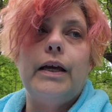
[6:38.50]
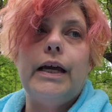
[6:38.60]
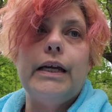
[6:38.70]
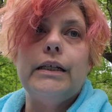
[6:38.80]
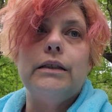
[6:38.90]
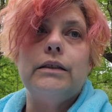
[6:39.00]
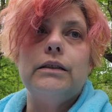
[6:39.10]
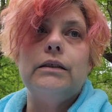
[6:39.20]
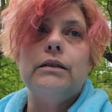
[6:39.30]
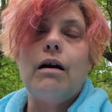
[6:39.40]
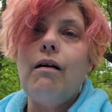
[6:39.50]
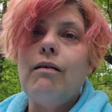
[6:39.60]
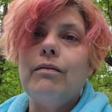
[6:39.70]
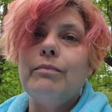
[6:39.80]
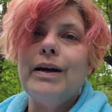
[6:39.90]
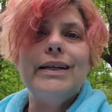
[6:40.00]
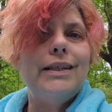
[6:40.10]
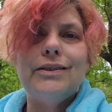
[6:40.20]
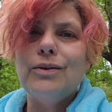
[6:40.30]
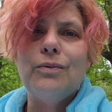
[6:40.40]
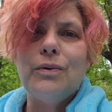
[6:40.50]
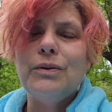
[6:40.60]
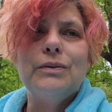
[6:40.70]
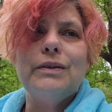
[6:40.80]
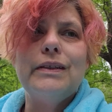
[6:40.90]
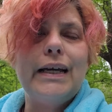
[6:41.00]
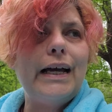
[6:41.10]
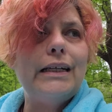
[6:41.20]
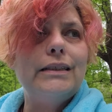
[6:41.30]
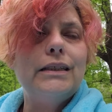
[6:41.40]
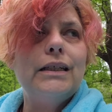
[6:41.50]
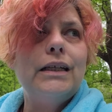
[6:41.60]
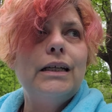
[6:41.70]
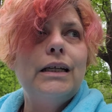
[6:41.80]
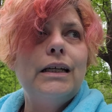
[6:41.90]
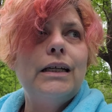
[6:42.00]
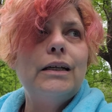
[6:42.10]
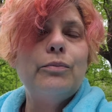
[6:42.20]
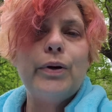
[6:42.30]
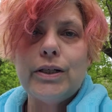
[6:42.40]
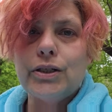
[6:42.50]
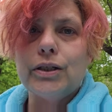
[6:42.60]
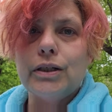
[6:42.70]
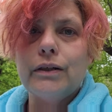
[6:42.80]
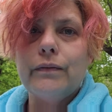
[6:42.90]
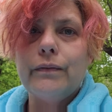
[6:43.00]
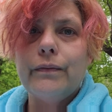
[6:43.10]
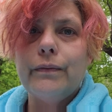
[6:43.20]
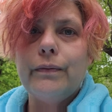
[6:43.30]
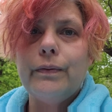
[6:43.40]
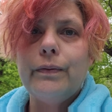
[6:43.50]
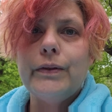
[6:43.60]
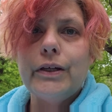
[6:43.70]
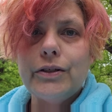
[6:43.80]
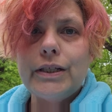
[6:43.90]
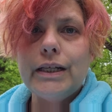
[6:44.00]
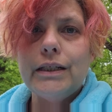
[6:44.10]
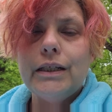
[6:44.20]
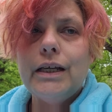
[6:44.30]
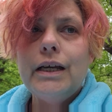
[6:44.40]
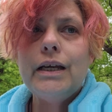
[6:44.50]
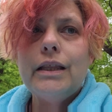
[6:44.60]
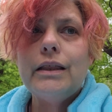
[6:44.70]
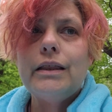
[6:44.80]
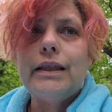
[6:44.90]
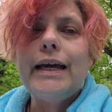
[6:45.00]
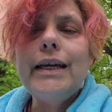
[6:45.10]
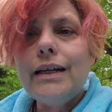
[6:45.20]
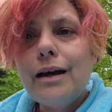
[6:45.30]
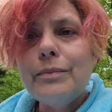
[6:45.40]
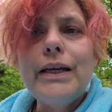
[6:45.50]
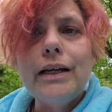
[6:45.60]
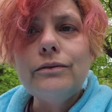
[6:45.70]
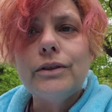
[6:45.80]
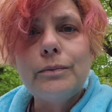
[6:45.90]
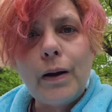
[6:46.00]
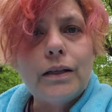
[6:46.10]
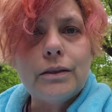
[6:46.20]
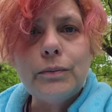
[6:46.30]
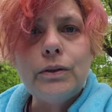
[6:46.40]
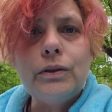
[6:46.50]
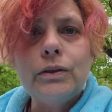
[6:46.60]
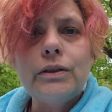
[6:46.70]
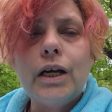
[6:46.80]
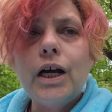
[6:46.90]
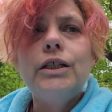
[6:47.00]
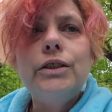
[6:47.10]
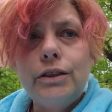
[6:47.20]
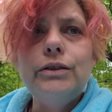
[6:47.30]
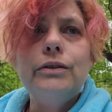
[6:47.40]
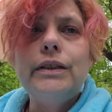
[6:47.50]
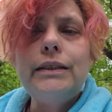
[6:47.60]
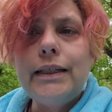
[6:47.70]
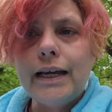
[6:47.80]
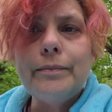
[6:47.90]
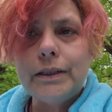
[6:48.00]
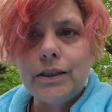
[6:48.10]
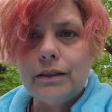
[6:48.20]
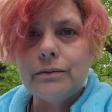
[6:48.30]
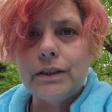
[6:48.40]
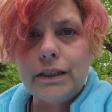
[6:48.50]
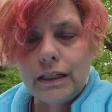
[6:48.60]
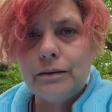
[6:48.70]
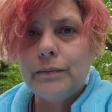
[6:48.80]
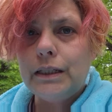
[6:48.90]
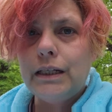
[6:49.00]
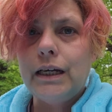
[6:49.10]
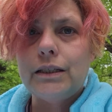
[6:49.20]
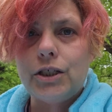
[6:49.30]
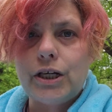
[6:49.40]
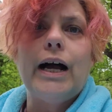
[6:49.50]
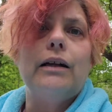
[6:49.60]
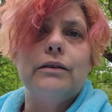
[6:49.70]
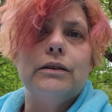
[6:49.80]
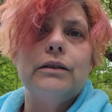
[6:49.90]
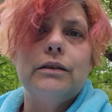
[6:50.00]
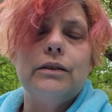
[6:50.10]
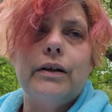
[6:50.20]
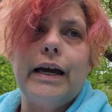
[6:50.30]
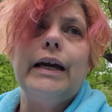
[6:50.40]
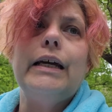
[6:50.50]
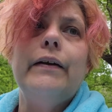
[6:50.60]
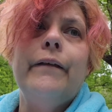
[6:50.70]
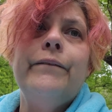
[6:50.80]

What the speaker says: And y'all, my kids don't want that pressure. You understand? They cannot be held responsible to undo the damage that was done to me as a child. Okay?